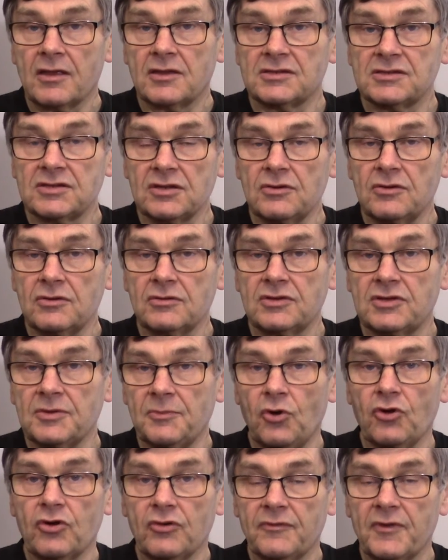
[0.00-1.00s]
So
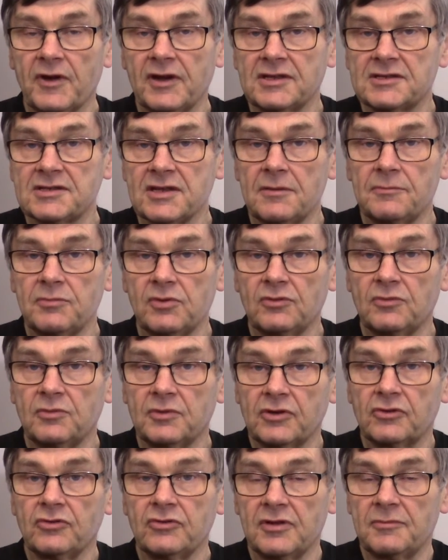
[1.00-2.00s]
tomorrow, for example,
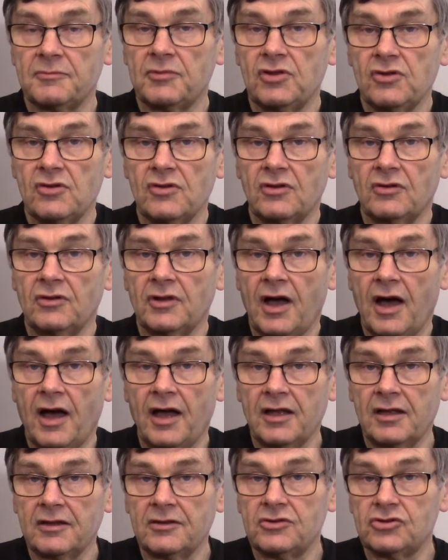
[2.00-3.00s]
we're going to do
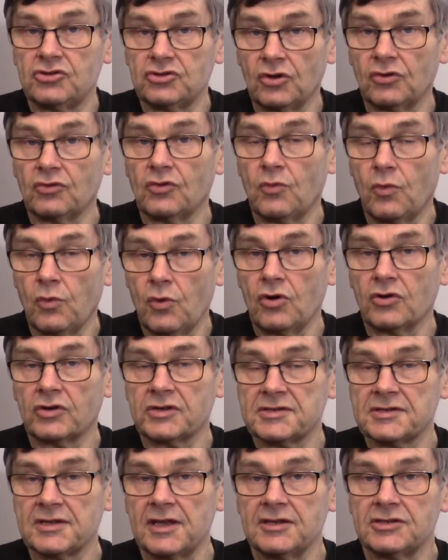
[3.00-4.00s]
a jog walk
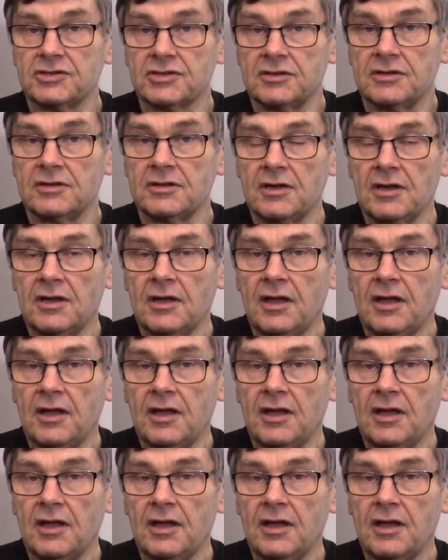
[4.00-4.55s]
session.